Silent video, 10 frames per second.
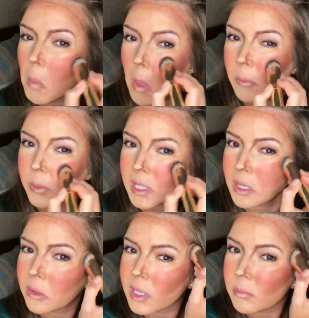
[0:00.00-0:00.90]
And we can
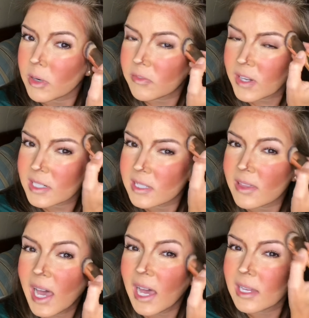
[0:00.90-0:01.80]
go in and perfect
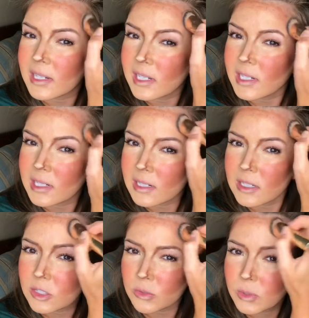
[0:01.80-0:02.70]
that here
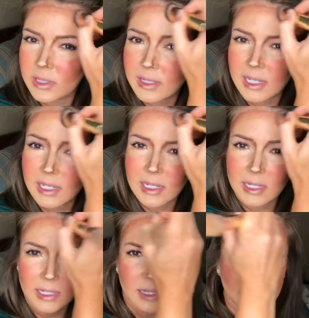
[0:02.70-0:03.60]
shortly.
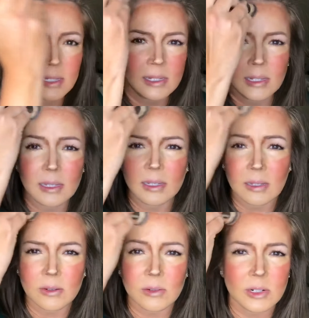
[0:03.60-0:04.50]

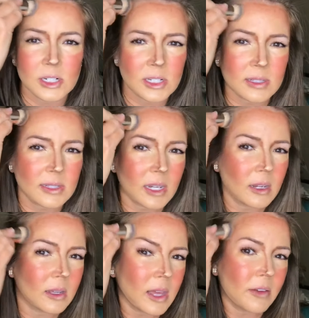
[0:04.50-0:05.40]
We're just
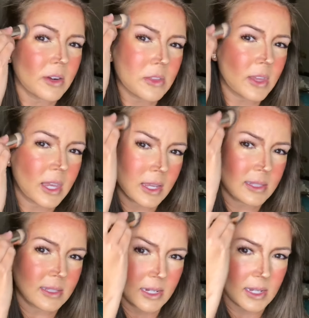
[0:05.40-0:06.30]
gonna, everything is
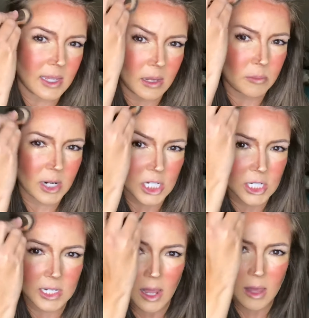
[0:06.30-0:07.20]
gonna get
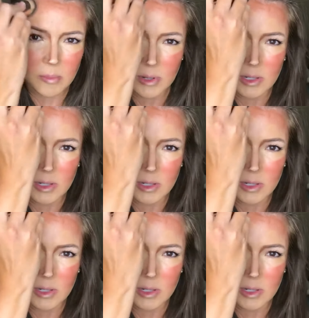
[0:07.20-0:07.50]
brushed up.